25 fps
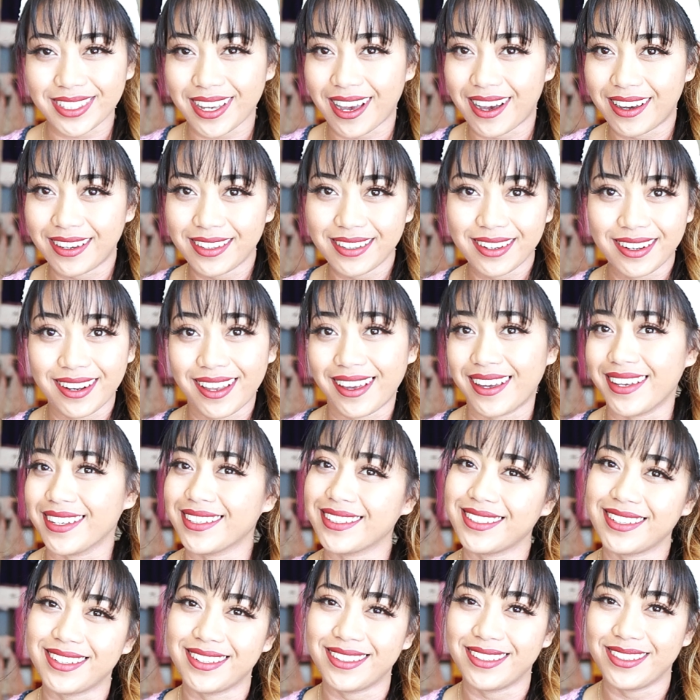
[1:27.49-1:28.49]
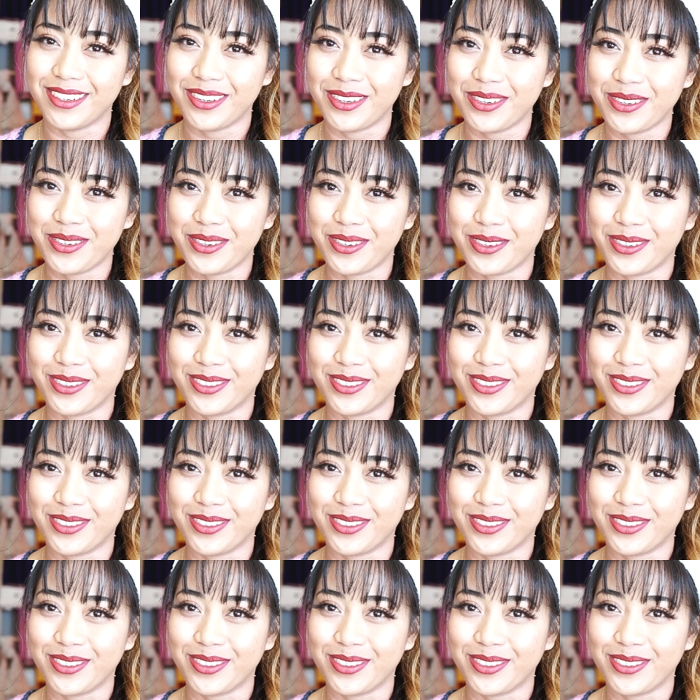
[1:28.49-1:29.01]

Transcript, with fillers: I like new.